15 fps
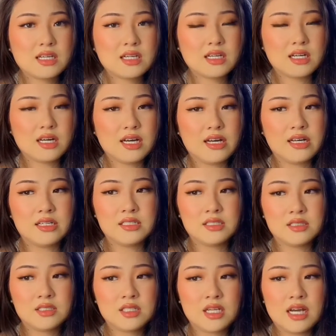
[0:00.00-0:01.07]

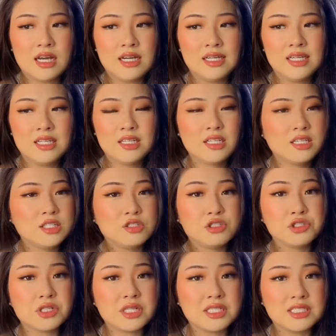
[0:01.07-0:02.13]
and I
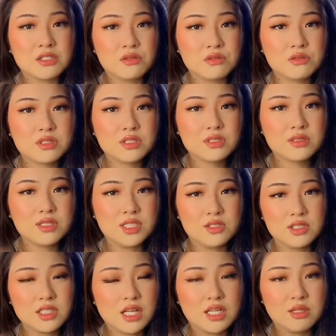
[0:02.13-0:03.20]
usually don't
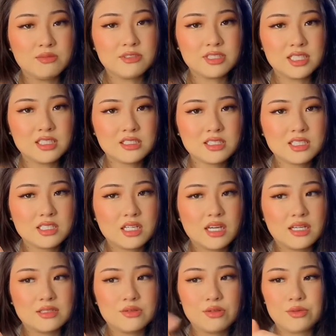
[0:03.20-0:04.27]
use any products
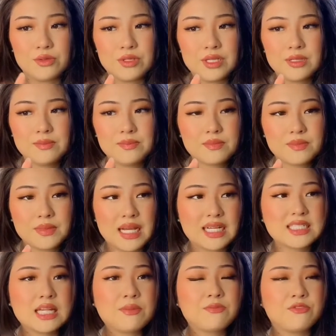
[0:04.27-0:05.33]
at all,
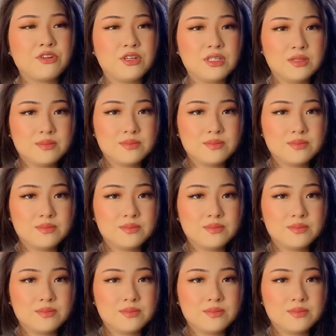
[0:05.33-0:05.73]
except for